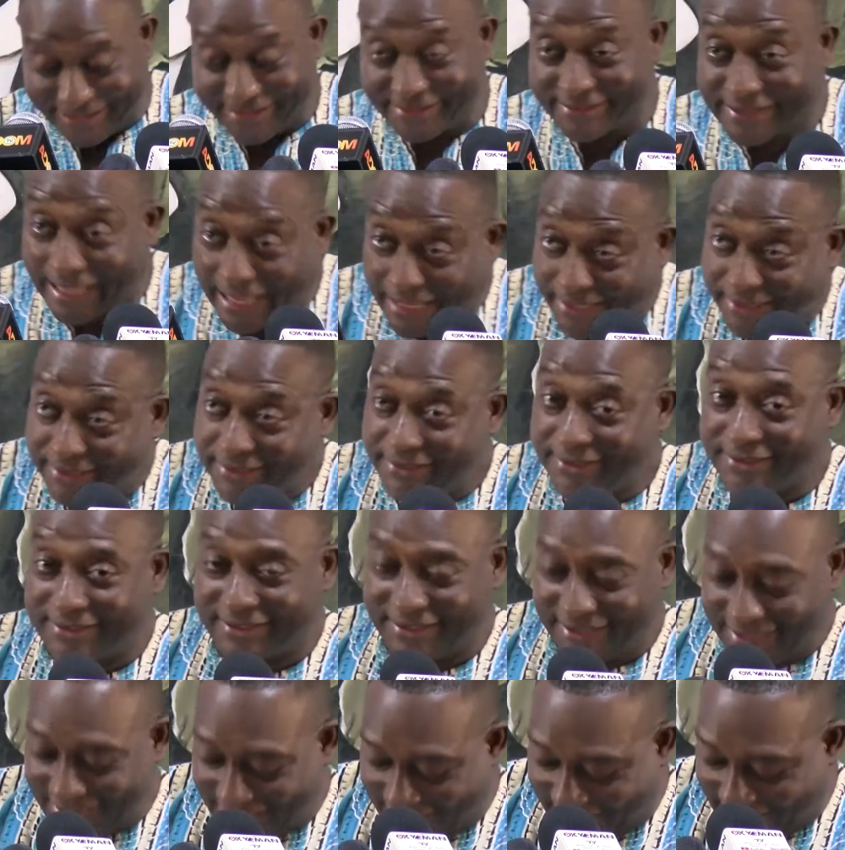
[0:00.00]
Then,
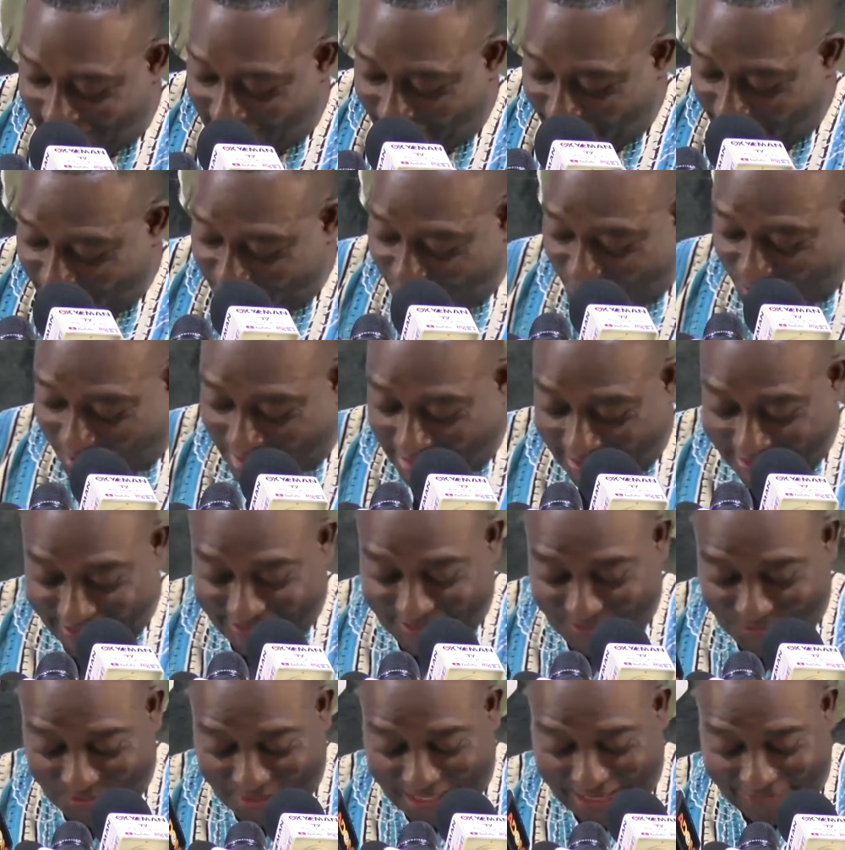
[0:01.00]
every
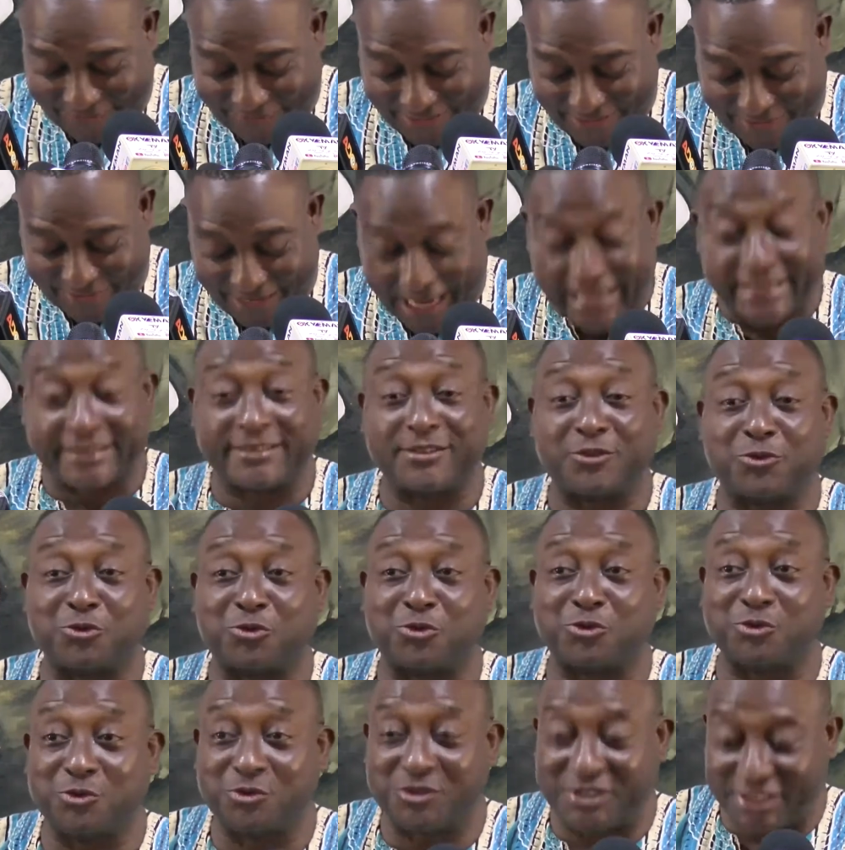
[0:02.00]
locality will have the right to
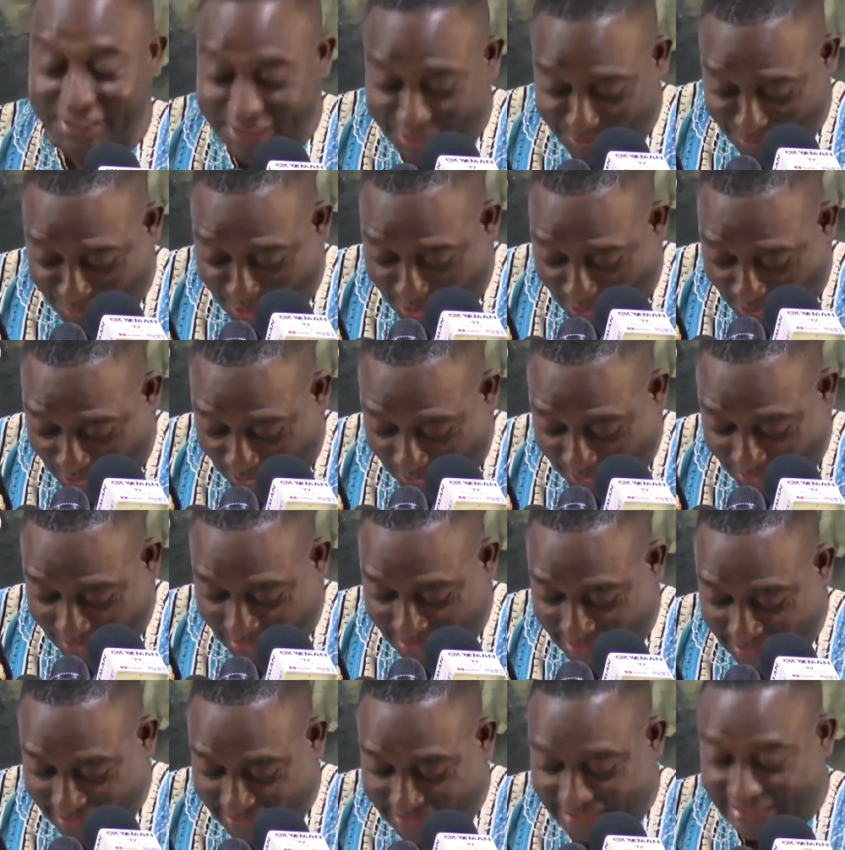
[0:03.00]
choose its mayor,
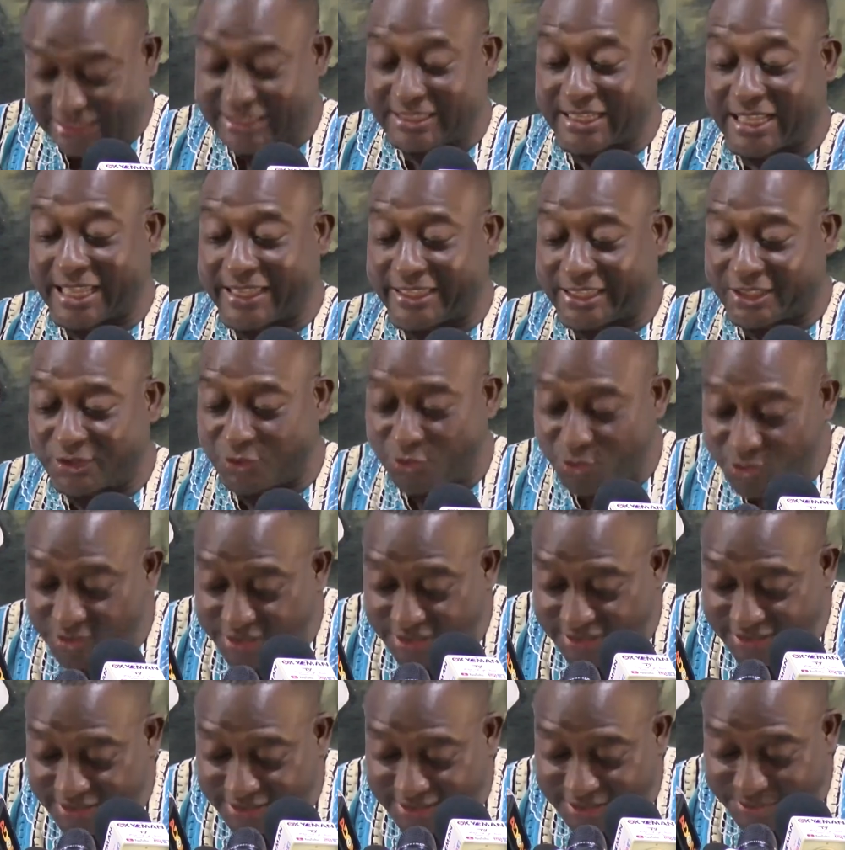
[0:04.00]
just like it
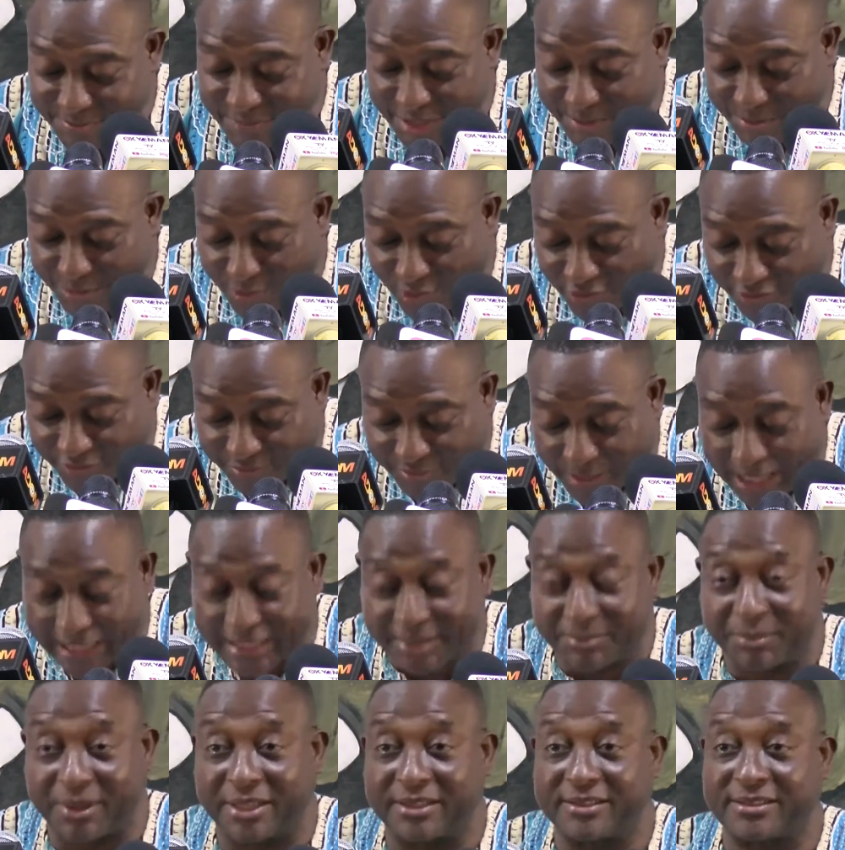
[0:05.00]
chooses its member of
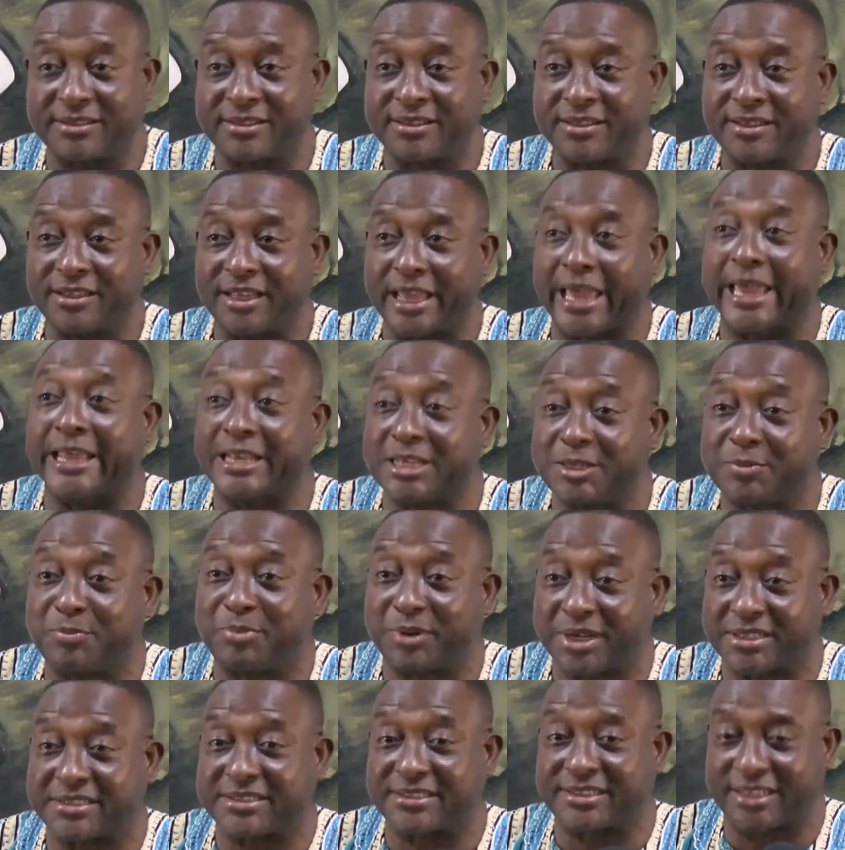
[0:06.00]
parliament and
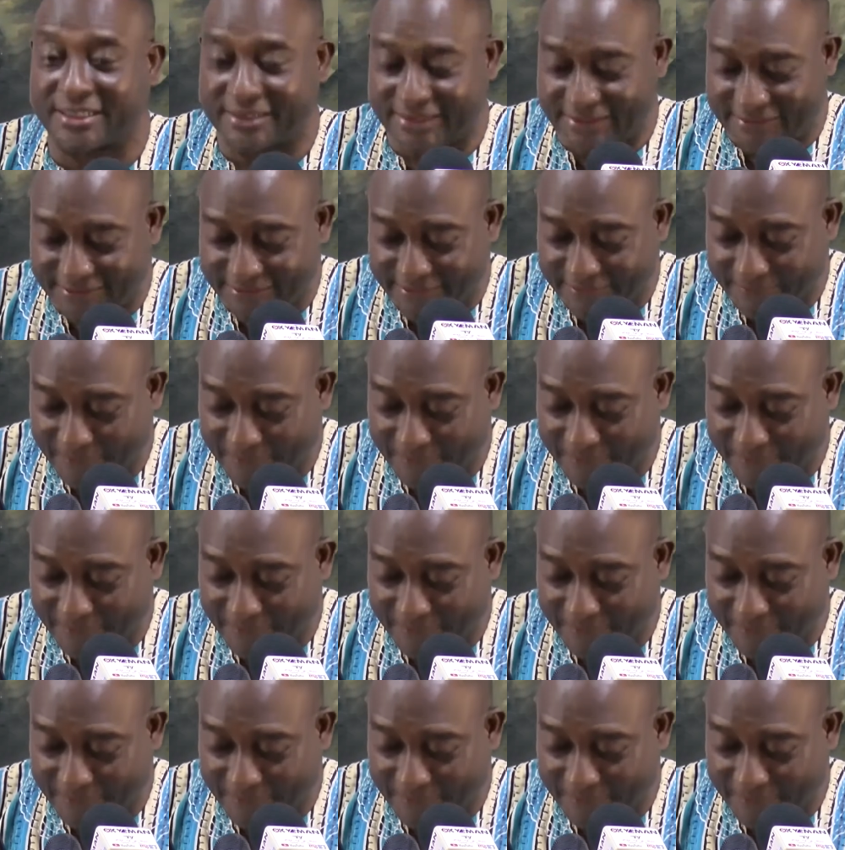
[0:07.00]
president.